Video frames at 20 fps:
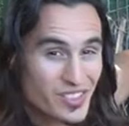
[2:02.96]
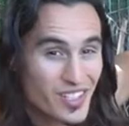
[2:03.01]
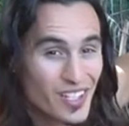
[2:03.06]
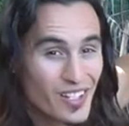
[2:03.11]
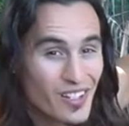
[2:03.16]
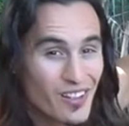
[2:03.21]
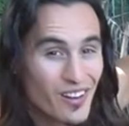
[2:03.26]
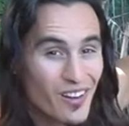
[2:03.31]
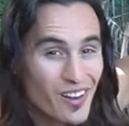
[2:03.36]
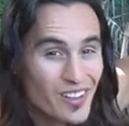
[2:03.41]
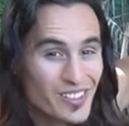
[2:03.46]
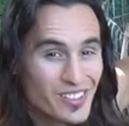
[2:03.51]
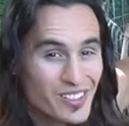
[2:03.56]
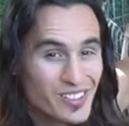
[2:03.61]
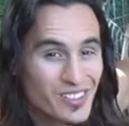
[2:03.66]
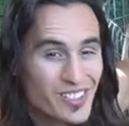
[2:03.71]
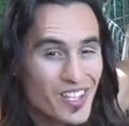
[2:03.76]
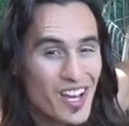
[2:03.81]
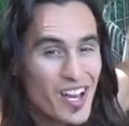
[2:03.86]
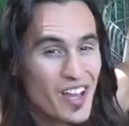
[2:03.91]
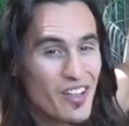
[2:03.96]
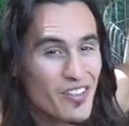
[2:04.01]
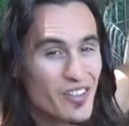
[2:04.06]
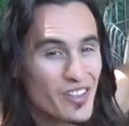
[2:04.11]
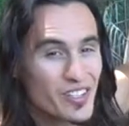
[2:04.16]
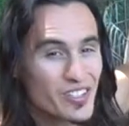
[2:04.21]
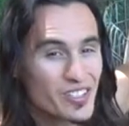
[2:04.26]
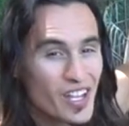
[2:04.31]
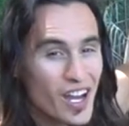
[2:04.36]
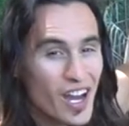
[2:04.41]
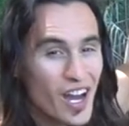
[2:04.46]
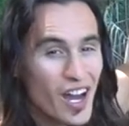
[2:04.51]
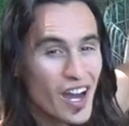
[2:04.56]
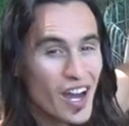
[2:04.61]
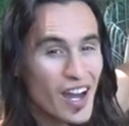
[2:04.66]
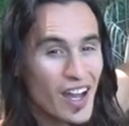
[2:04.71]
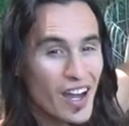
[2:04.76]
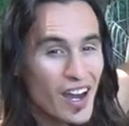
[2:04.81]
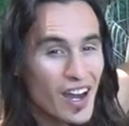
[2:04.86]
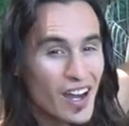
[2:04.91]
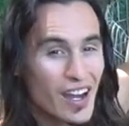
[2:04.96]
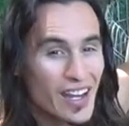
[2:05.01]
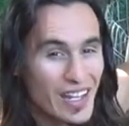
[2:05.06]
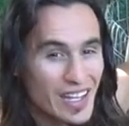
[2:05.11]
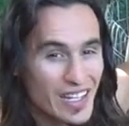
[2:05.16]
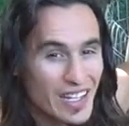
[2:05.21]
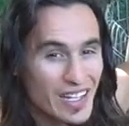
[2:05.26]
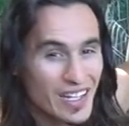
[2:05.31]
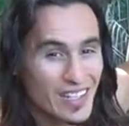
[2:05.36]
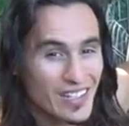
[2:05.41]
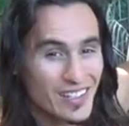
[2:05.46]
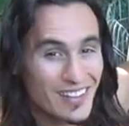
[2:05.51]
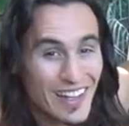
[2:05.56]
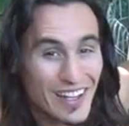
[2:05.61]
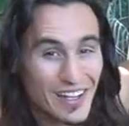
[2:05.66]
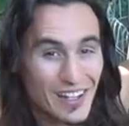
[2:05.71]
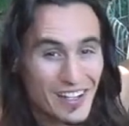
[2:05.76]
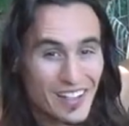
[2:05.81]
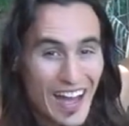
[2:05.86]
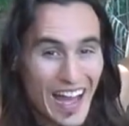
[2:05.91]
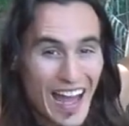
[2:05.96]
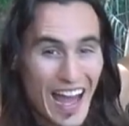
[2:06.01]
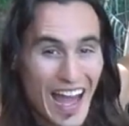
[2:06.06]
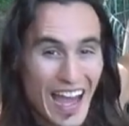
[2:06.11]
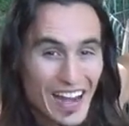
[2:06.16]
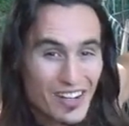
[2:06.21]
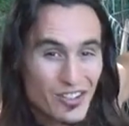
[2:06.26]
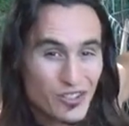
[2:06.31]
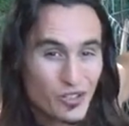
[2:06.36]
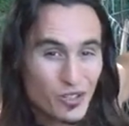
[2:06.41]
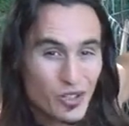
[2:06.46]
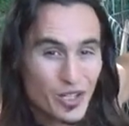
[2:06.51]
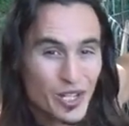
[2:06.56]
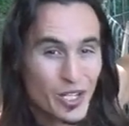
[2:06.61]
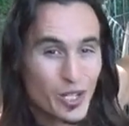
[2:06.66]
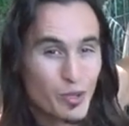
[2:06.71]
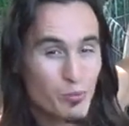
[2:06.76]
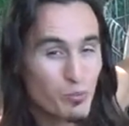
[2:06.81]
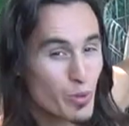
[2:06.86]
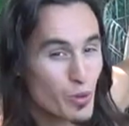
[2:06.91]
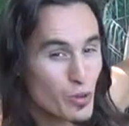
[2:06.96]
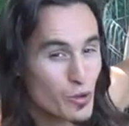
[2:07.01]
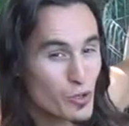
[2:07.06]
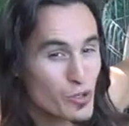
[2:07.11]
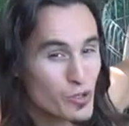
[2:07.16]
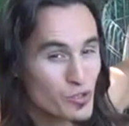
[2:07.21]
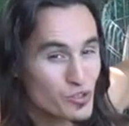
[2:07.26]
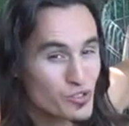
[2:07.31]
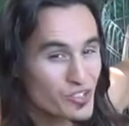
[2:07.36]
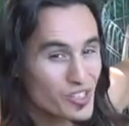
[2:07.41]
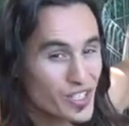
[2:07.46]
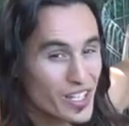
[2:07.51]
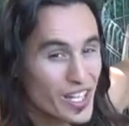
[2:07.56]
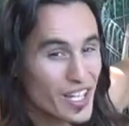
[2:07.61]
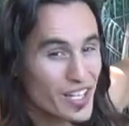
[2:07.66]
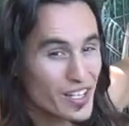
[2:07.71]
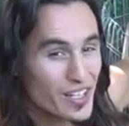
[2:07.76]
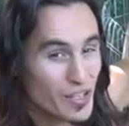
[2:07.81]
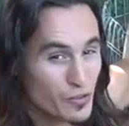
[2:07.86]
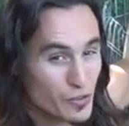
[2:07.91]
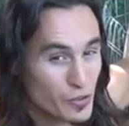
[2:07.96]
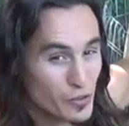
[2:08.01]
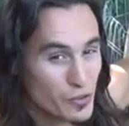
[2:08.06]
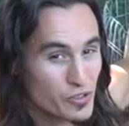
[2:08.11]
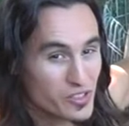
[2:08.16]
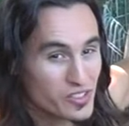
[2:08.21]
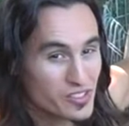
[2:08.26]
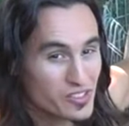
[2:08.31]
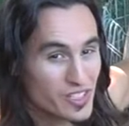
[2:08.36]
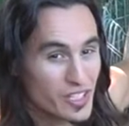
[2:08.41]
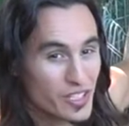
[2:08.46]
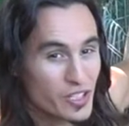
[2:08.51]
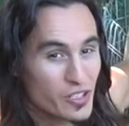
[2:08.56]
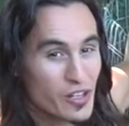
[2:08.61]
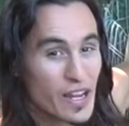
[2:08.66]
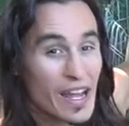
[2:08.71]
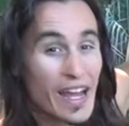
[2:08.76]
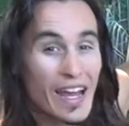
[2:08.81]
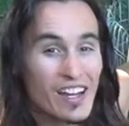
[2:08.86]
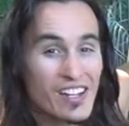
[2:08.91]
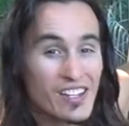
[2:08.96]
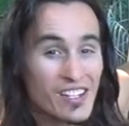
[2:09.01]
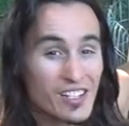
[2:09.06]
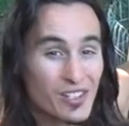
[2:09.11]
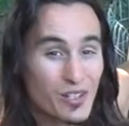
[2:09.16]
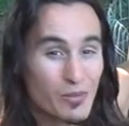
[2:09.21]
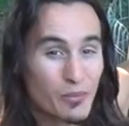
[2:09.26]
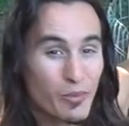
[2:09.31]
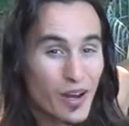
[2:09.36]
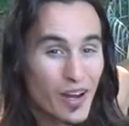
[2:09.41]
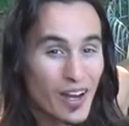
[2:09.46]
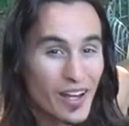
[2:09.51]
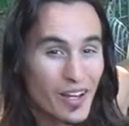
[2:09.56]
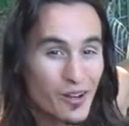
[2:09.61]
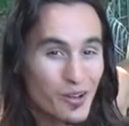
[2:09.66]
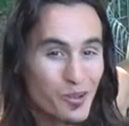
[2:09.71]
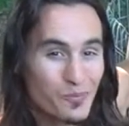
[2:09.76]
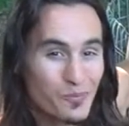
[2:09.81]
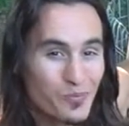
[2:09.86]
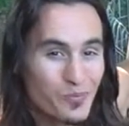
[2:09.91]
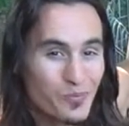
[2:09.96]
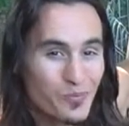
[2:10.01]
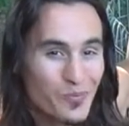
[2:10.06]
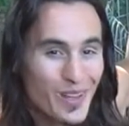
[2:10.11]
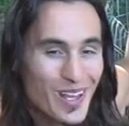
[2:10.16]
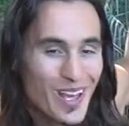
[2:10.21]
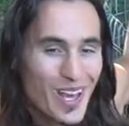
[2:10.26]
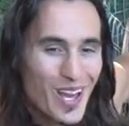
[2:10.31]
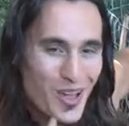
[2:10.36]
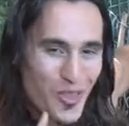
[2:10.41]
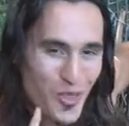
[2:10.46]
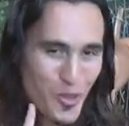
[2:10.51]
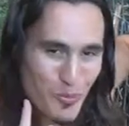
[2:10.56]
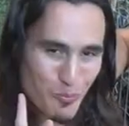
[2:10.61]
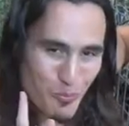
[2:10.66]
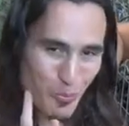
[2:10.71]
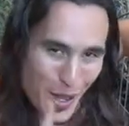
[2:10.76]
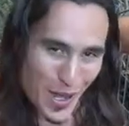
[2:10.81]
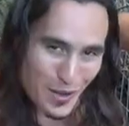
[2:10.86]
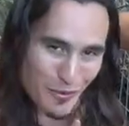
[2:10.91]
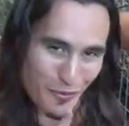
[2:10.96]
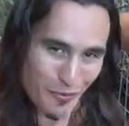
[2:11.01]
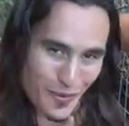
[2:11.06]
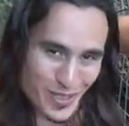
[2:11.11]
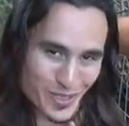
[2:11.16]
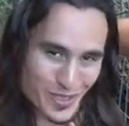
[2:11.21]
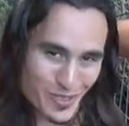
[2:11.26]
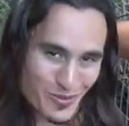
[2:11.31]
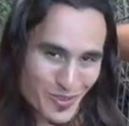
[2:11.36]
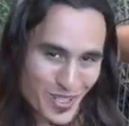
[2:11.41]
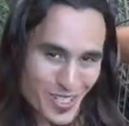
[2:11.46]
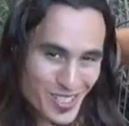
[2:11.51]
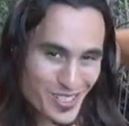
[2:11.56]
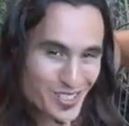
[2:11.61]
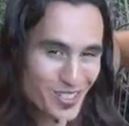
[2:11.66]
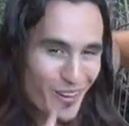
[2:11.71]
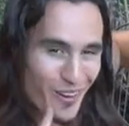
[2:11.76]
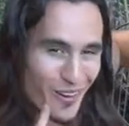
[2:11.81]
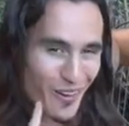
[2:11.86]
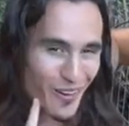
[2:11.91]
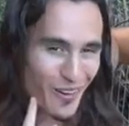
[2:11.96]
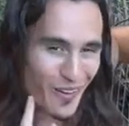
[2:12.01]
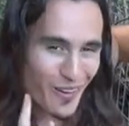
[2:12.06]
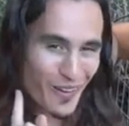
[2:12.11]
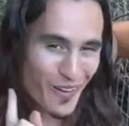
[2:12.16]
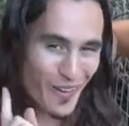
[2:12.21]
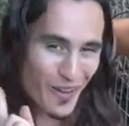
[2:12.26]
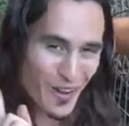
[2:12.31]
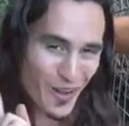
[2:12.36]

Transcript: that causes this high, high heat that could actually burn your skin if you were to stick your hand in the pile. The benefits of this are